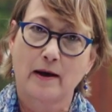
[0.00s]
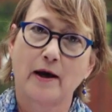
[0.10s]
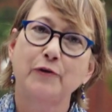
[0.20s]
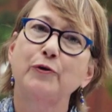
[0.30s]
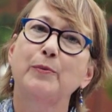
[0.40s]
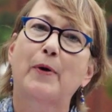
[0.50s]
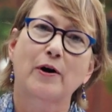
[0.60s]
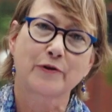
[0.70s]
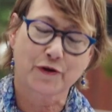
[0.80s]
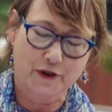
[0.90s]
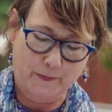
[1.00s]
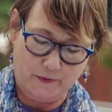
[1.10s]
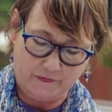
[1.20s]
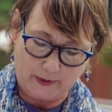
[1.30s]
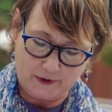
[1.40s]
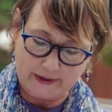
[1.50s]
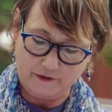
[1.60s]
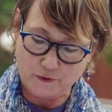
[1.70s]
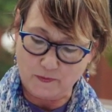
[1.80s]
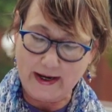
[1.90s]
A new partnership with Double
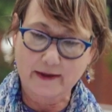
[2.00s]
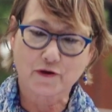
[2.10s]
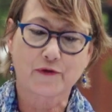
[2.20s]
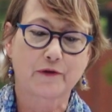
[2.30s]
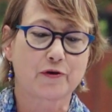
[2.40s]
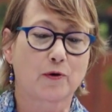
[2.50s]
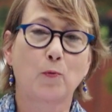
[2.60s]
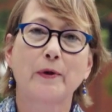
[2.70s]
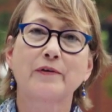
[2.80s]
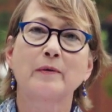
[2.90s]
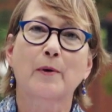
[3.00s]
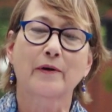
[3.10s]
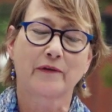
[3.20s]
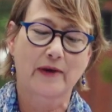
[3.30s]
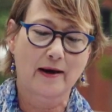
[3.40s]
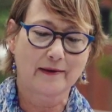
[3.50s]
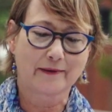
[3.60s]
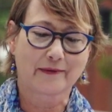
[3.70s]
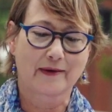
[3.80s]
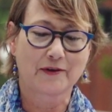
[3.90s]
H Ranch that took Wynton
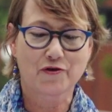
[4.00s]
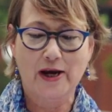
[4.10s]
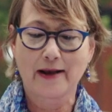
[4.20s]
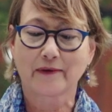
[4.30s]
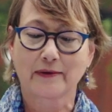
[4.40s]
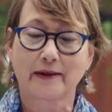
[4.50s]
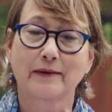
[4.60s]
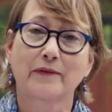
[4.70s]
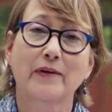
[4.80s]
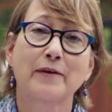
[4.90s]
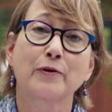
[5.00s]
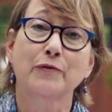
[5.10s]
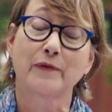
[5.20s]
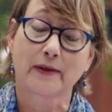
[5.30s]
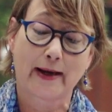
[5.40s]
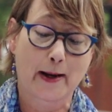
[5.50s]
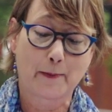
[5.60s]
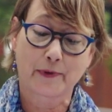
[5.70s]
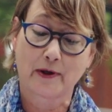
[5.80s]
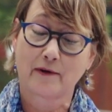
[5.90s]
Marsalis and the Jazz at Lincoln Center to the
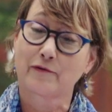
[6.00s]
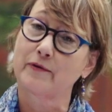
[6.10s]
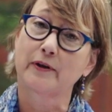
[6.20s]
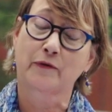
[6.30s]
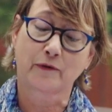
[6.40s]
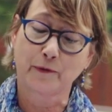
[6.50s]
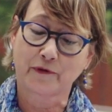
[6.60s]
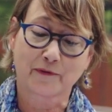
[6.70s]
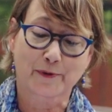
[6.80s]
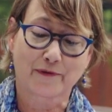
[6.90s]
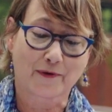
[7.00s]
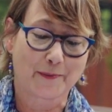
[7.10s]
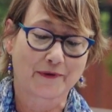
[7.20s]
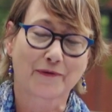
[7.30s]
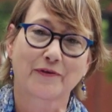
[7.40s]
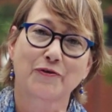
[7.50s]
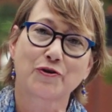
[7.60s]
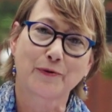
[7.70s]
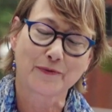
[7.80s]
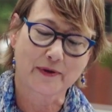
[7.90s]
camp for an exclusive performance for the
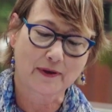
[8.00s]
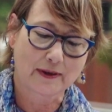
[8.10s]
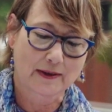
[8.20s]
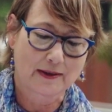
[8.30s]
children.